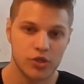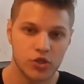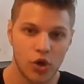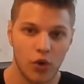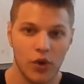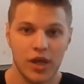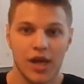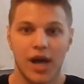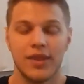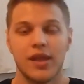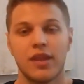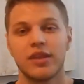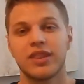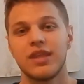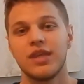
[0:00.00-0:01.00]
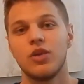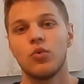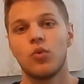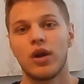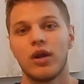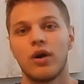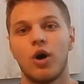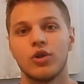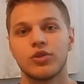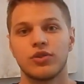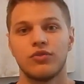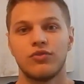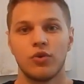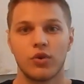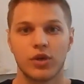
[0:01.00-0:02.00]
So another thing you want to also
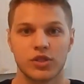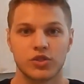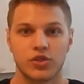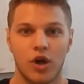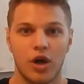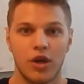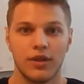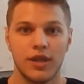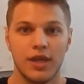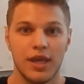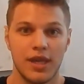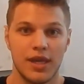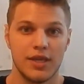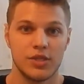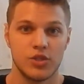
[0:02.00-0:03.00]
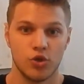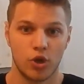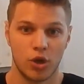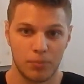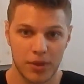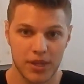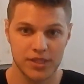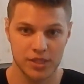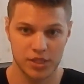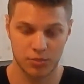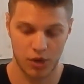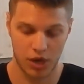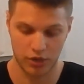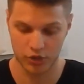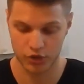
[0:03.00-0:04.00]
focus on is your business
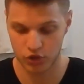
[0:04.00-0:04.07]
model.